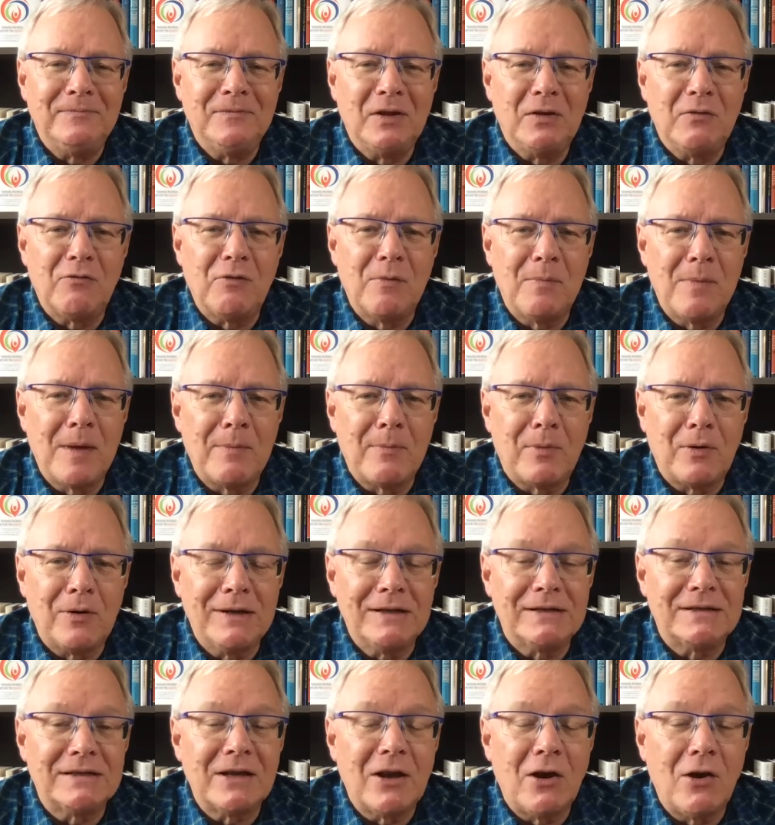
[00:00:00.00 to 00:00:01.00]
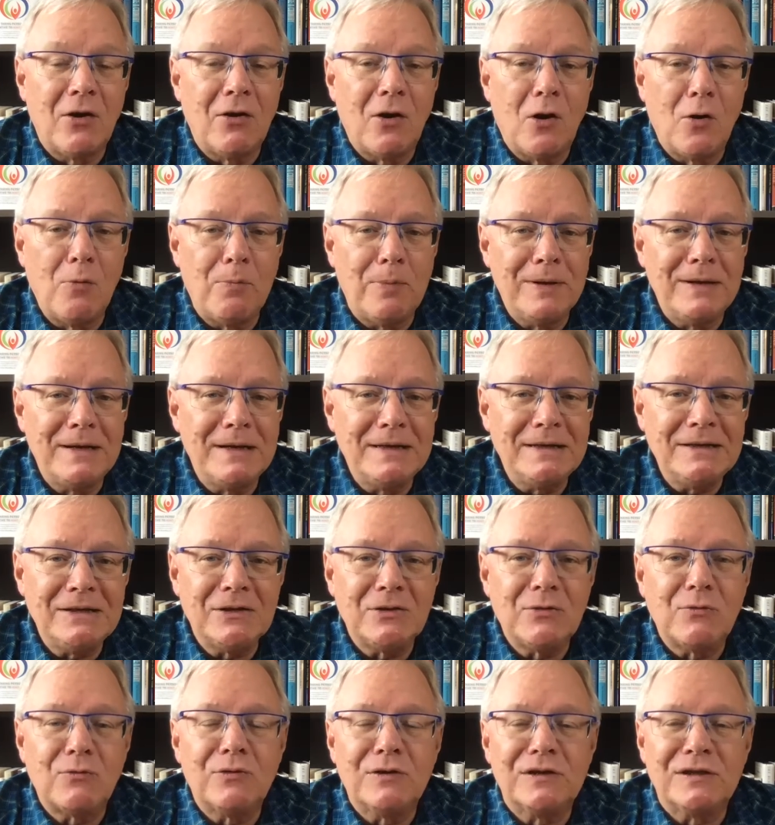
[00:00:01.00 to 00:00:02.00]
Remember, it's openness,
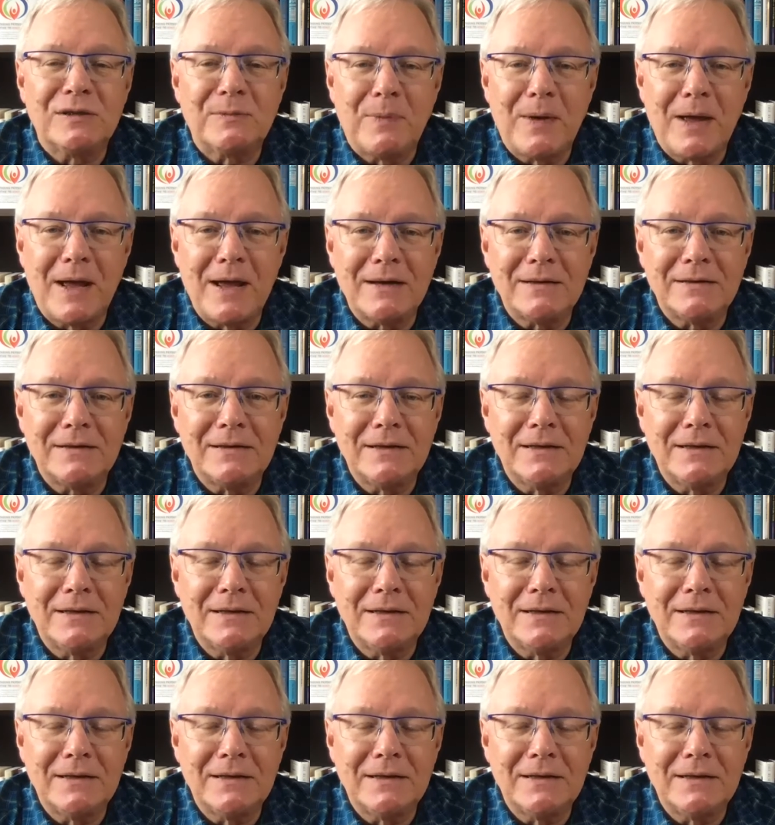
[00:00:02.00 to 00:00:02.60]
respect,